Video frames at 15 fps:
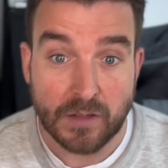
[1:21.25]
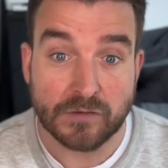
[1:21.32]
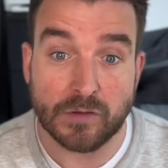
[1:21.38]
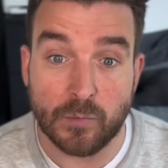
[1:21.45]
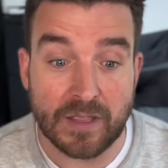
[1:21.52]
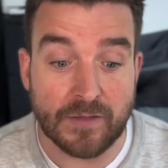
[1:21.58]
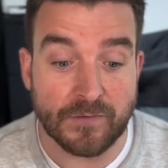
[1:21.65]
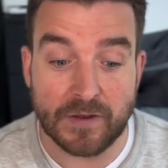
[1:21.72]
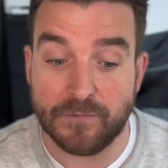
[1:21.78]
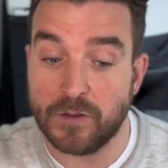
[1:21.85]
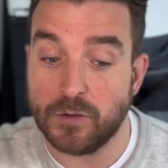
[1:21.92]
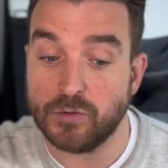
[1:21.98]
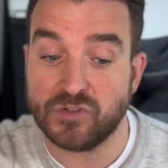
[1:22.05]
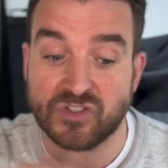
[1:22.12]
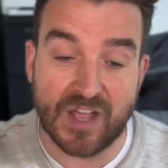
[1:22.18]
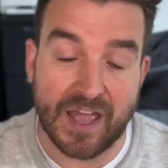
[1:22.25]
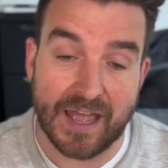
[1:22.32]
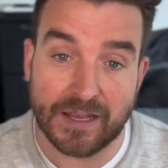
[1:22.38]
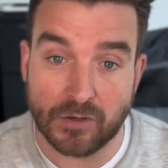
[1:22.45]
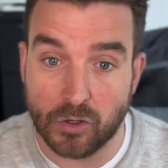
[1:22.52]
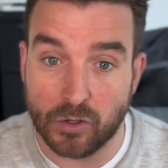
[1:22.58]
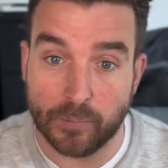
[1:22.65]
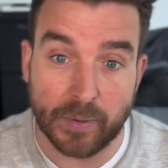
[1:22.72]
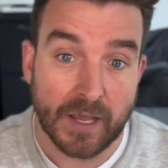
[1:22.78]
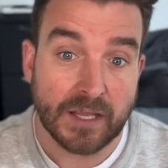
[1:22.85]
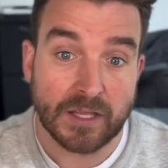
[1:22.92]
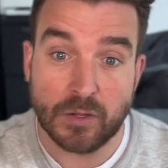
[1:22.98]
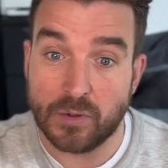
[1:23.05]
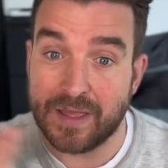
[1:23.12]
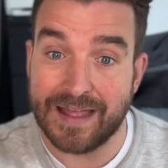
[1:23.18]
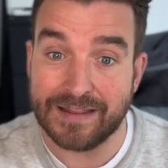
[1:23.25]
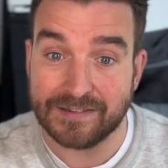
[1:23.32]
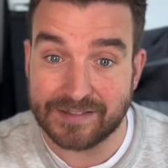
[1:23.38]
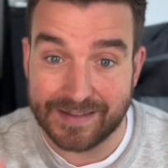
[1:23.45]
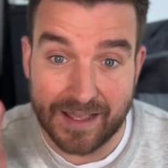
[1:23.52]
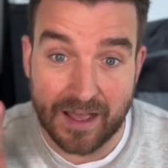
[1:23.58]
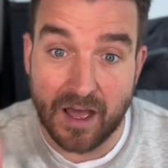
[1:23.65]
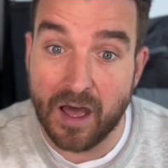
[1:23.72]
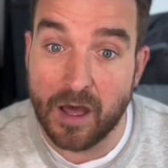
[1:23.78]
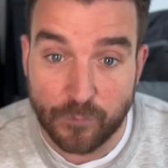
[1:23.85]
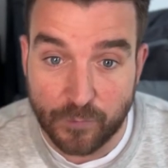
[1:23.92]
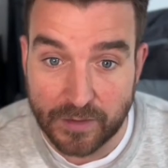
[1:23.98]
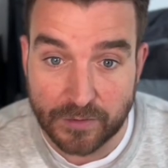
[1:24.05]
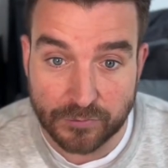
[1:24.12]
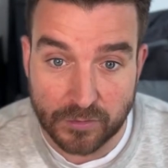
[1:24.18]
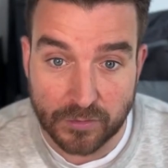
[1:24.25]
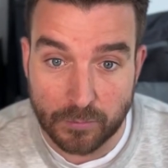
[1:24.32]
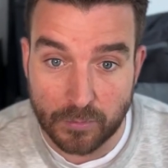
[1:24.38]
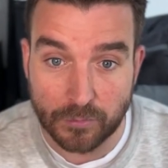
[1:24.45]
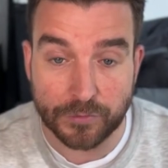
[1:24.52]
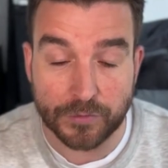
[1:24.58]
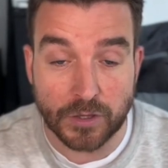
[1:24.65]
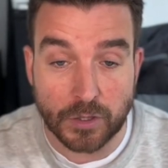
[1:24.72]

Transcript: So even if you sign up, you cancel it halfway through the month,